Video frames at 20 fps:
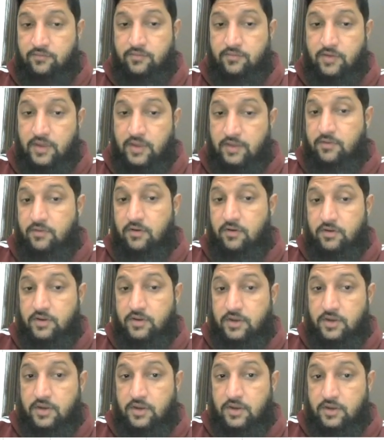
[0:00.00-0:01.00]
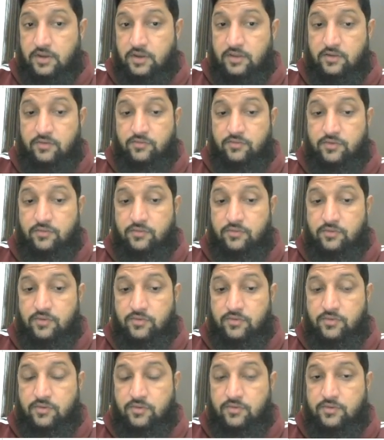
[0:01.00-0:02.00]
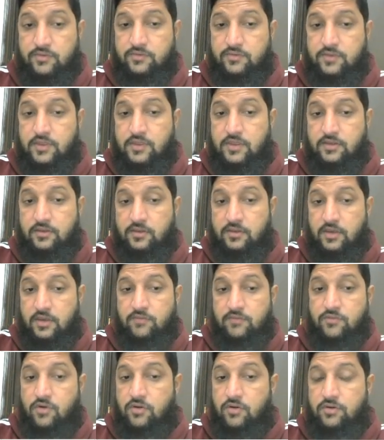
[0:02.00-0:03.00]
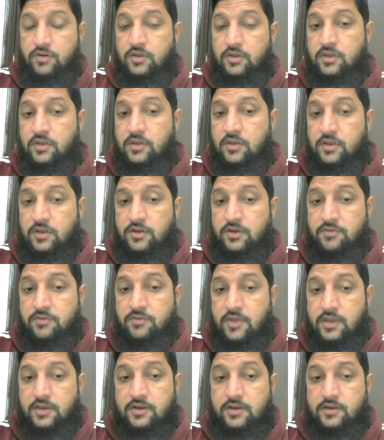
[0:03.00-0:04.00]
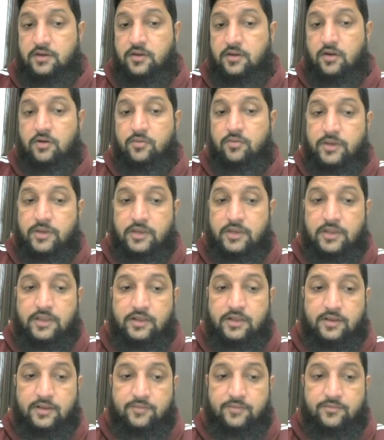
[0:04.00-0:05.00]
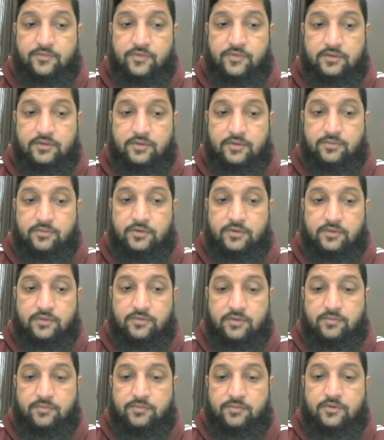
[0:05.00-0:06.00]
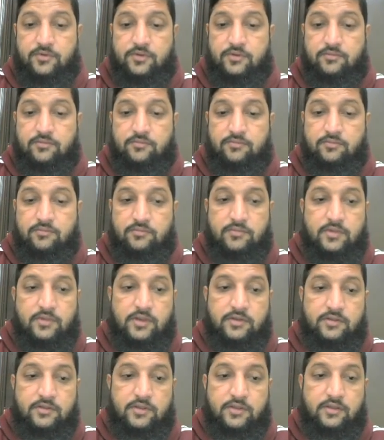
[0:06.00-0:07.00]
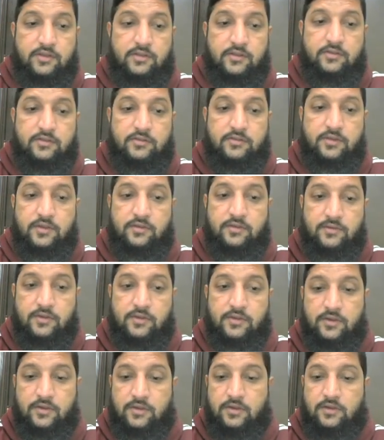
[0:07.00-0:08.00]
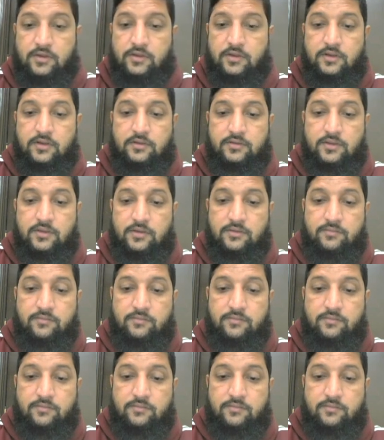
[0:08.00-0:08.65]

I am not, if you just see, I'm not drag it, it automatically comes. For example, let's say the same, let's say